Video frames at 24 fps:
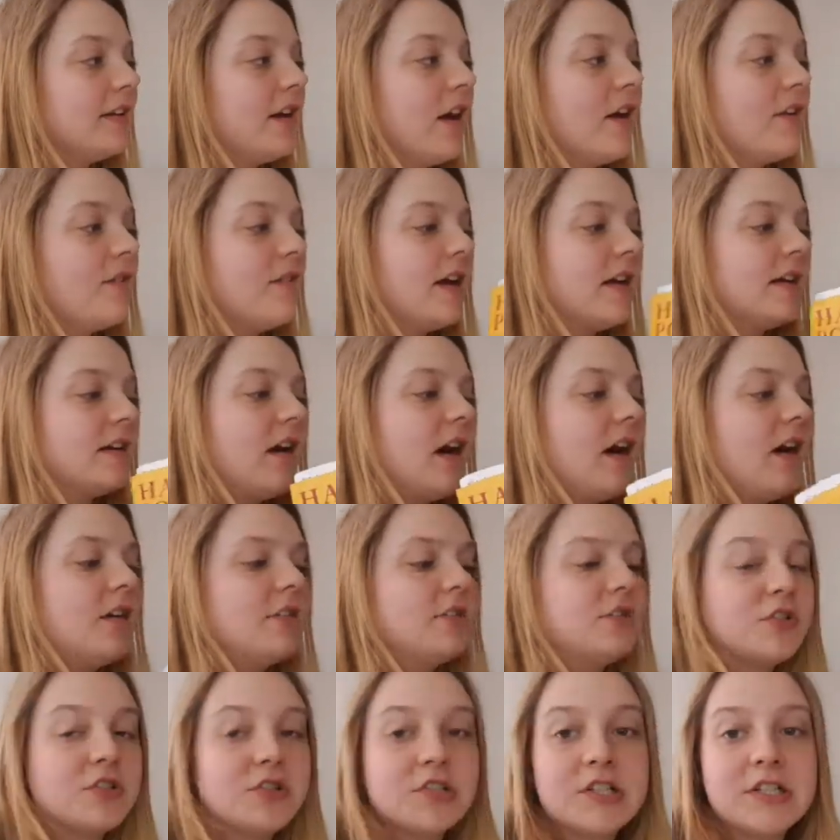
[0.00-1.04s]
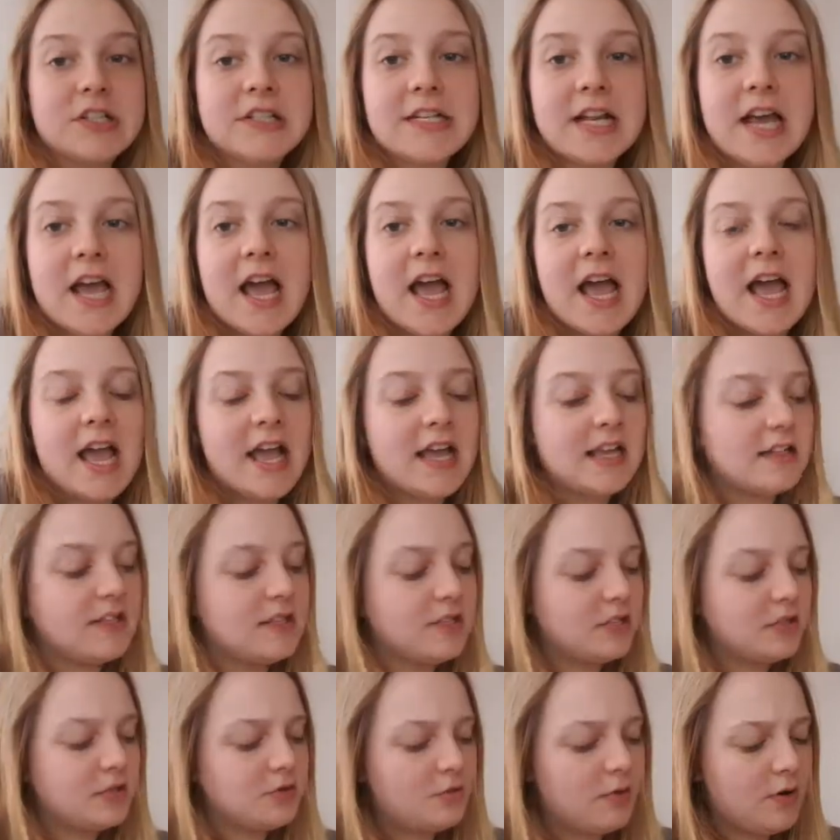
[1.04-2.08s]
I read
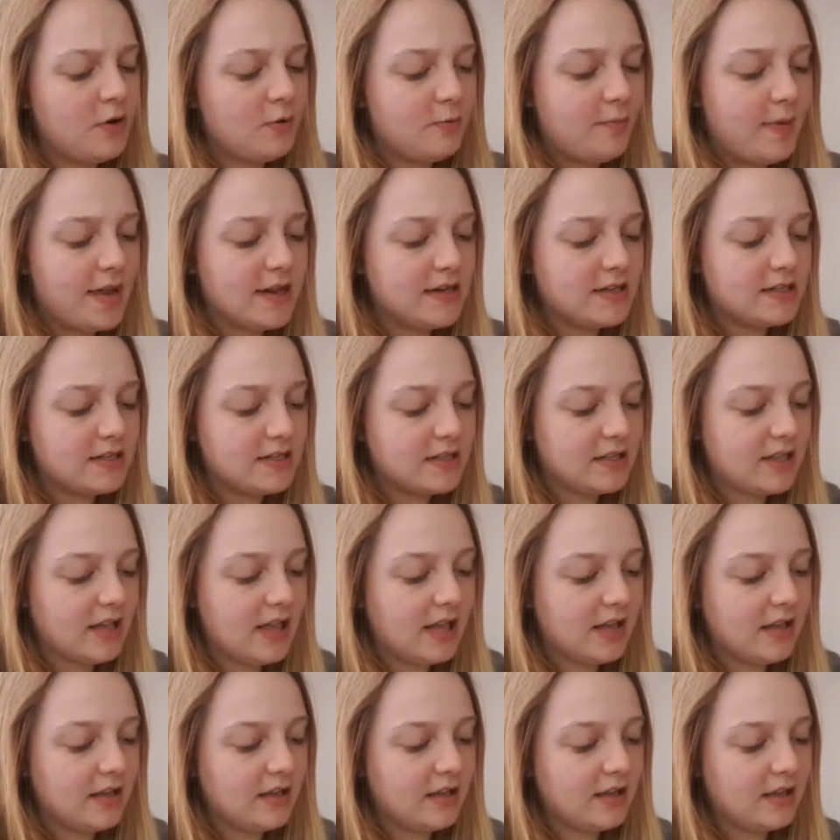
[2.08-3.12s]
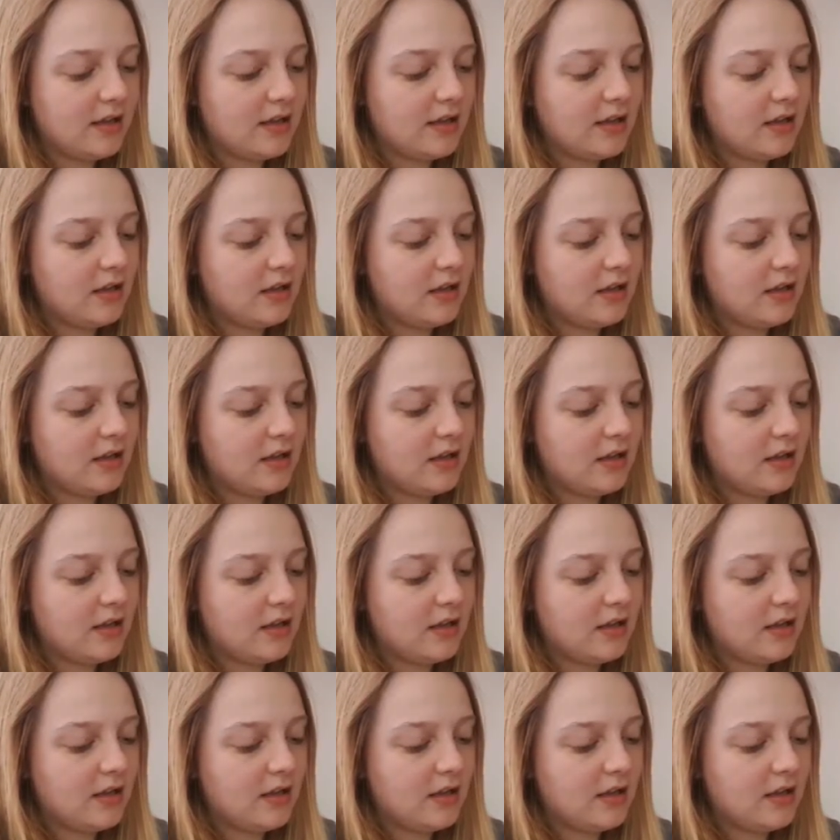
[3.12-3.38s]
112 pages, I think.